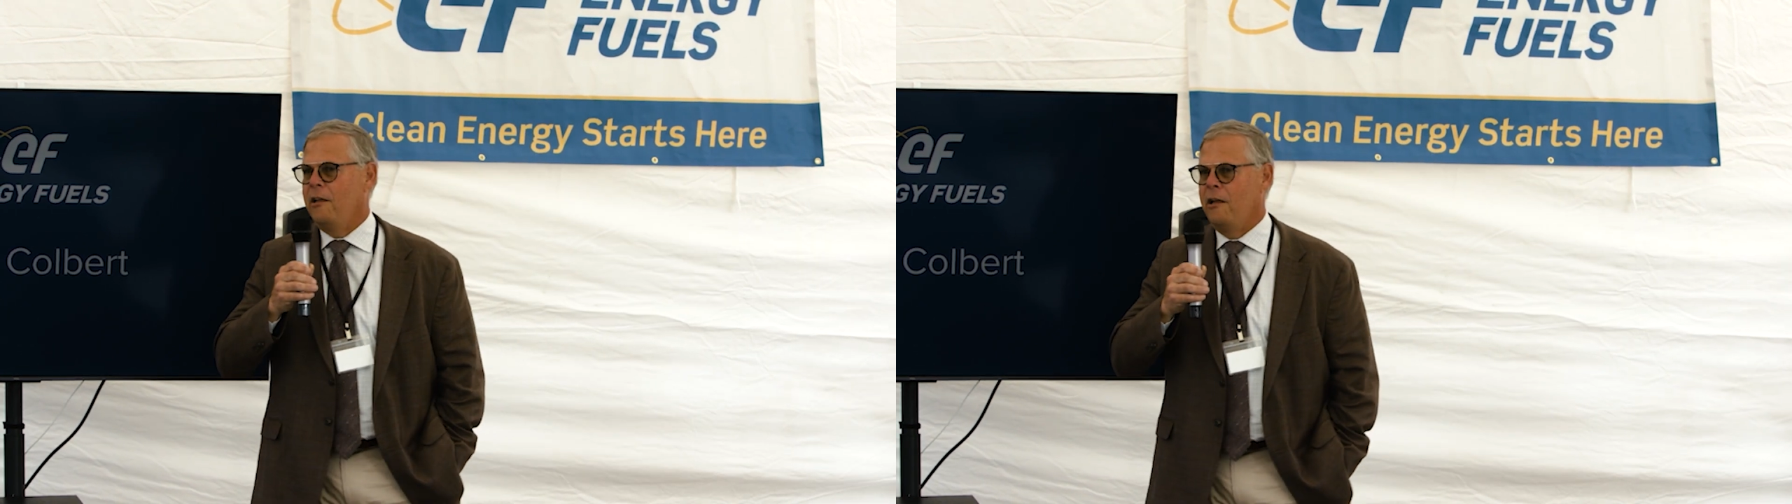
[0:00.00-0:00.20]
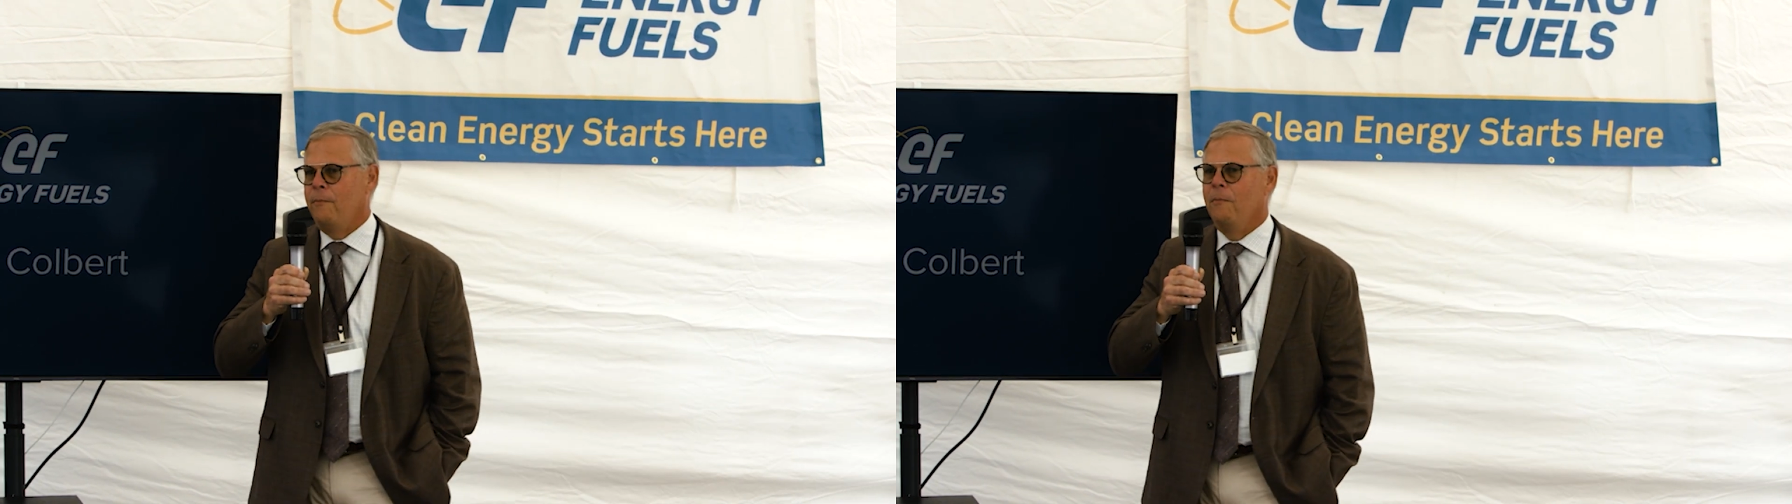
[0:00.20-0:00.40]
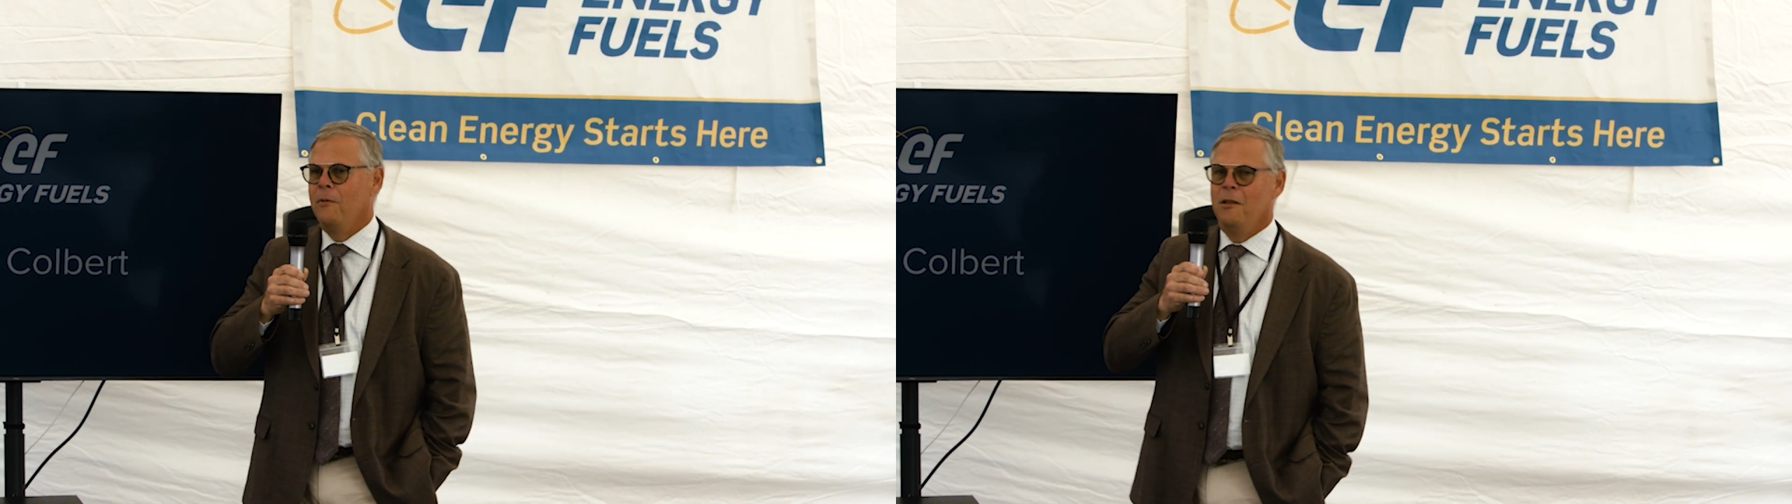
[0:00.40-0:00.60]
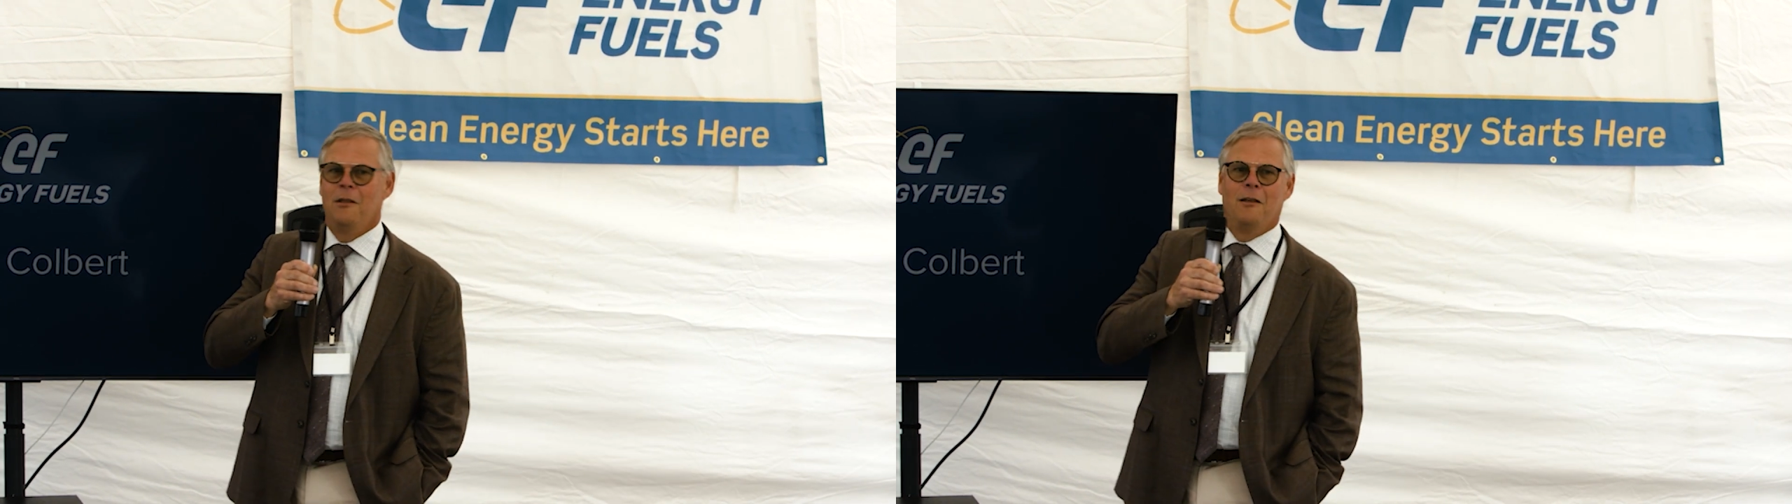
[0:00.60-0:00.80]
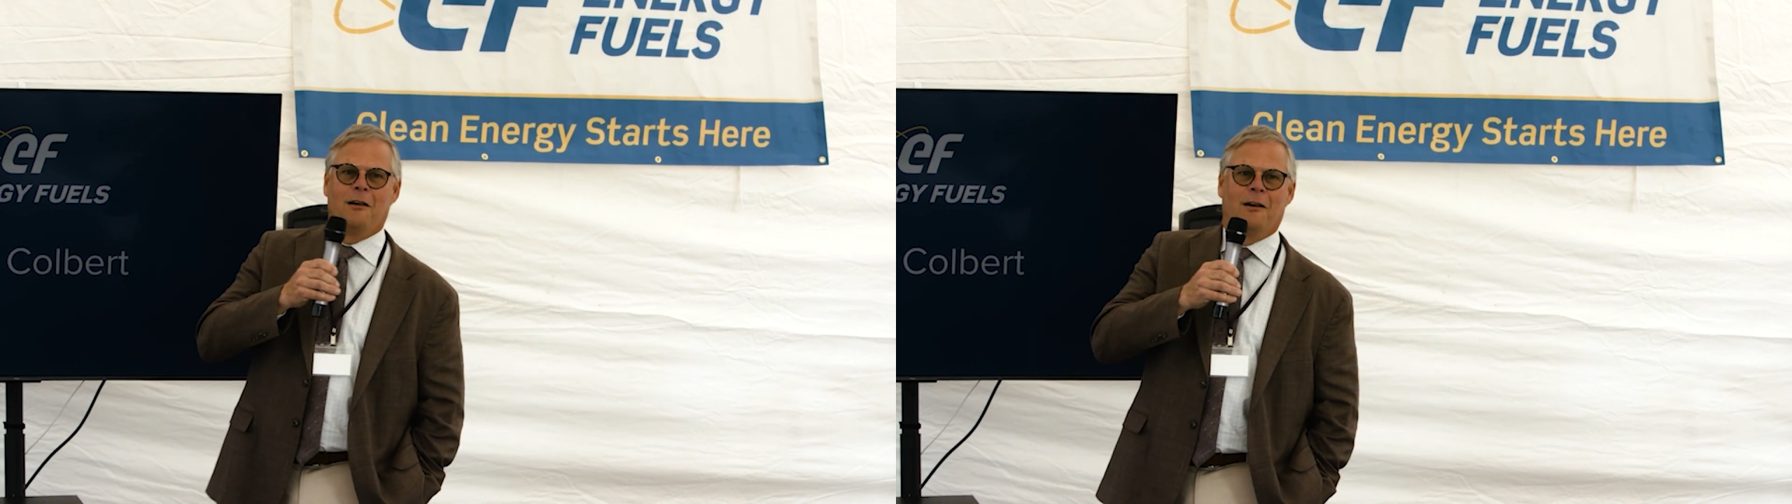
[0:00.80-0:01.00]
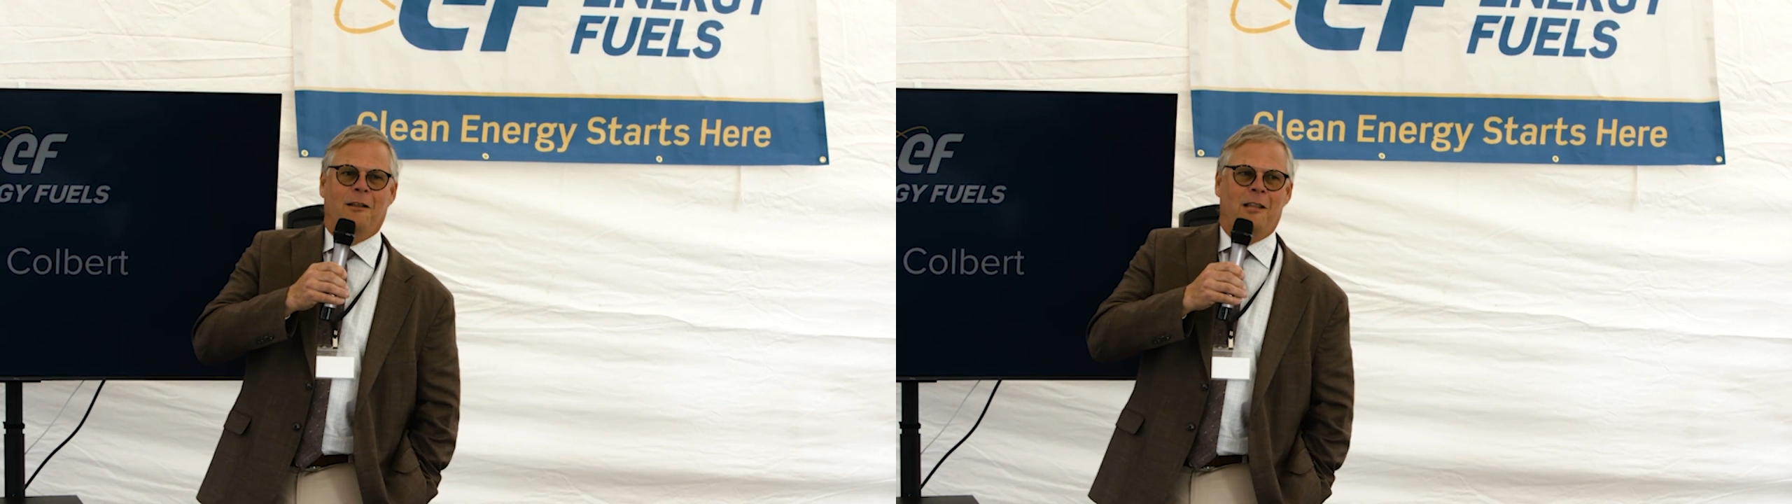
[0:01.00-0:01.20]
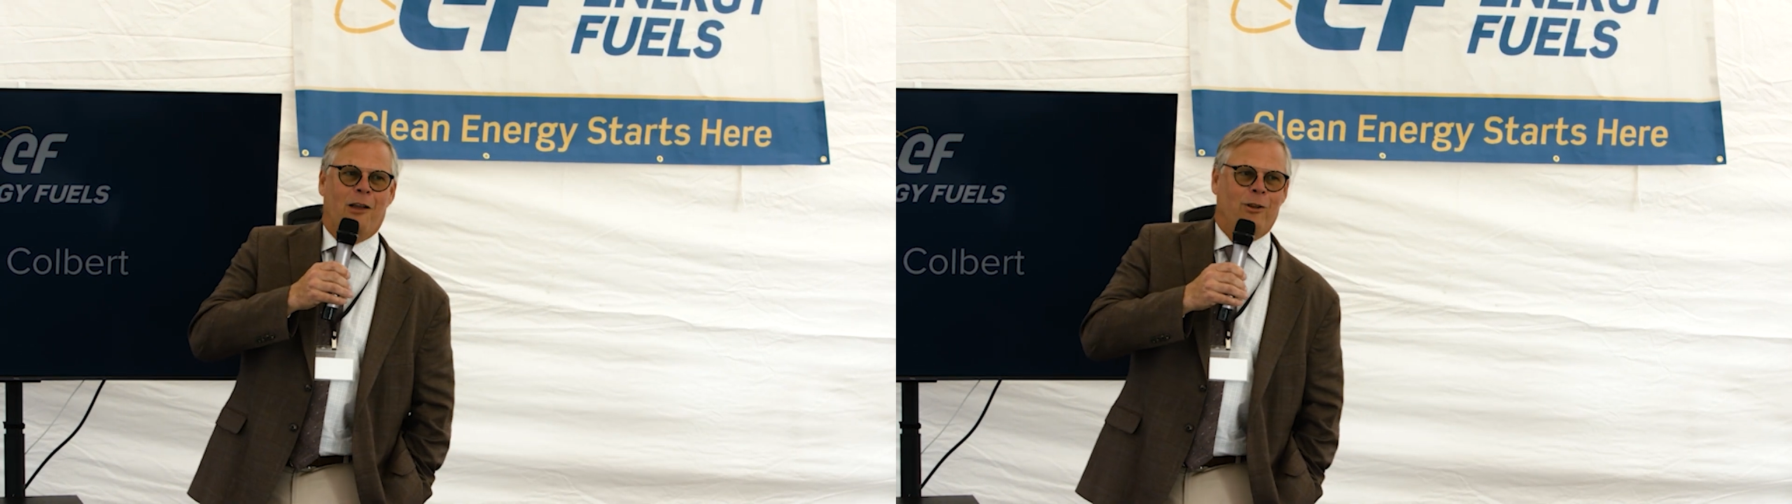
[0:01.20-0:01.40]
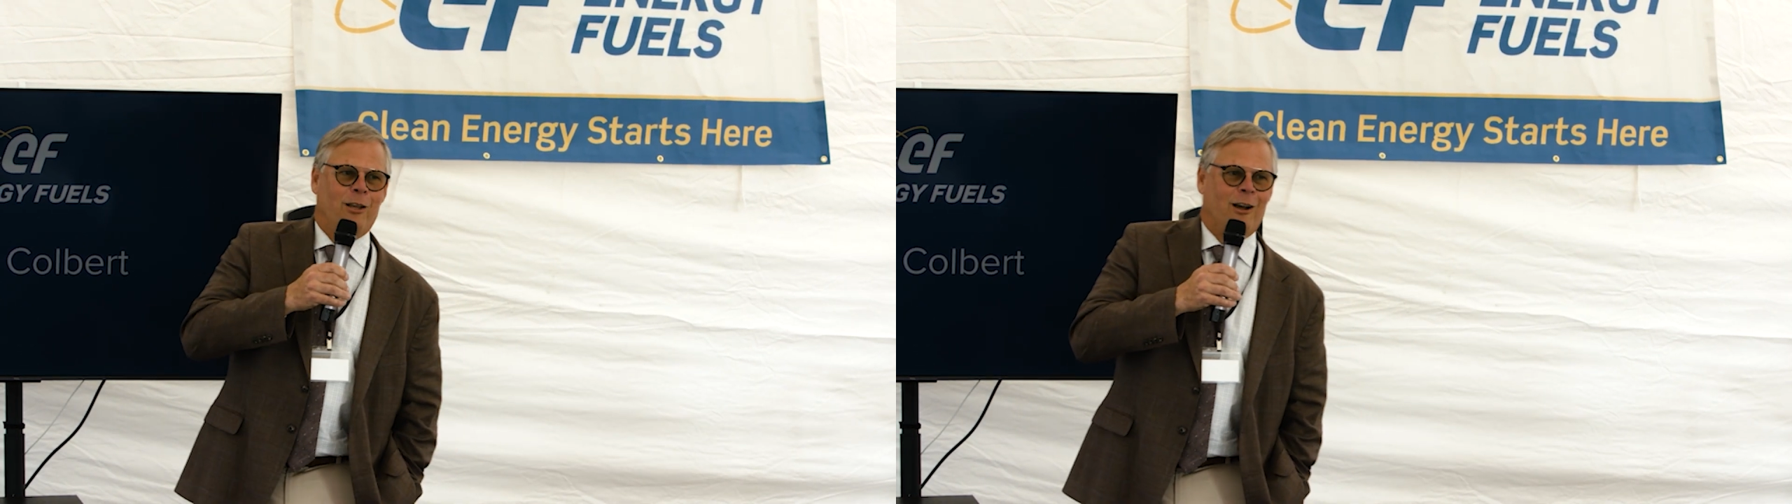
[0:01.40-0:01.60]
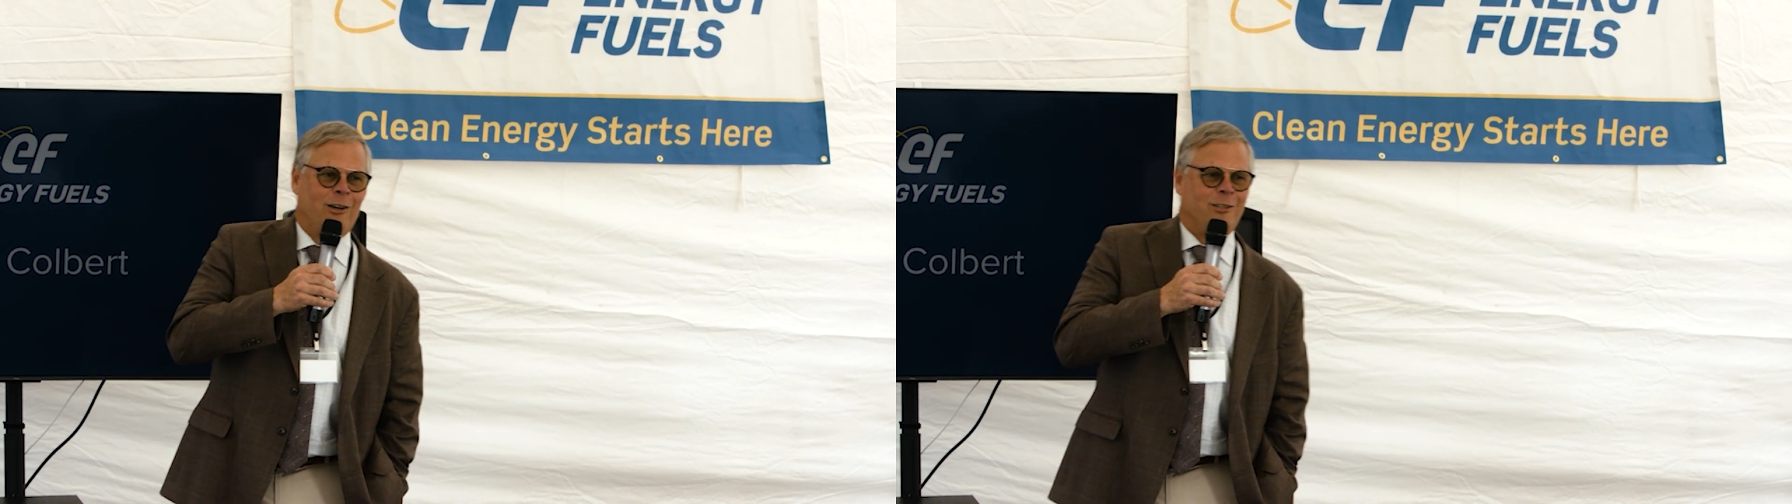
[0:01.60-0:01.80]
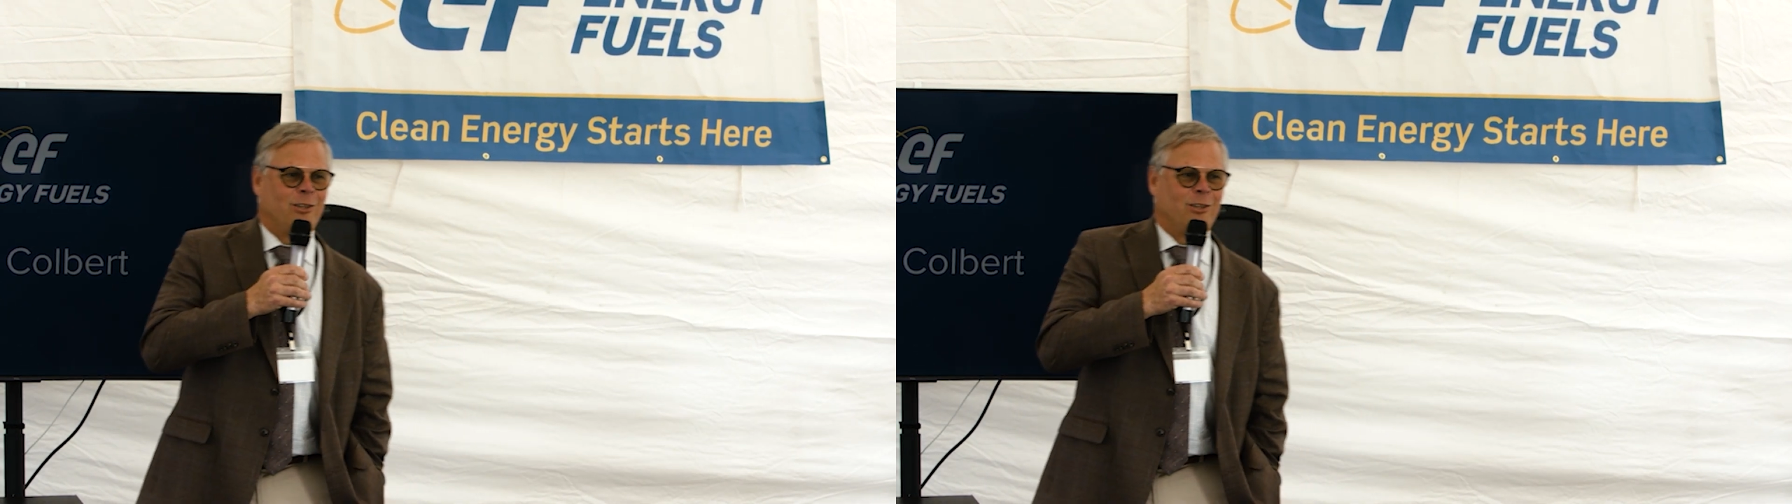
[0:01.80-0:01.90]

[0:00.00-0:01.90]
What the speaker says: am in that regard.